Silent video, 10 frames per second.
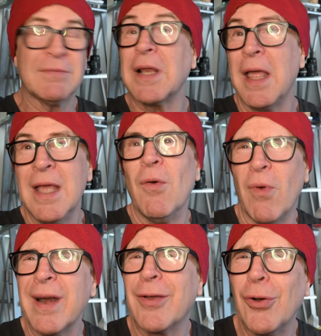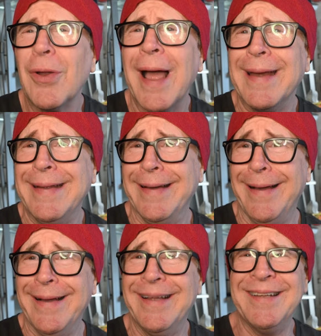It was like, what a cool idea,
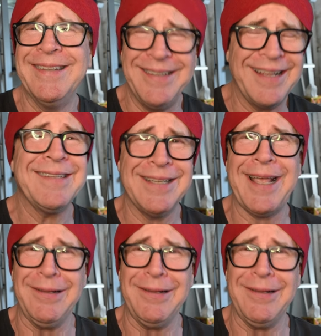huh? That's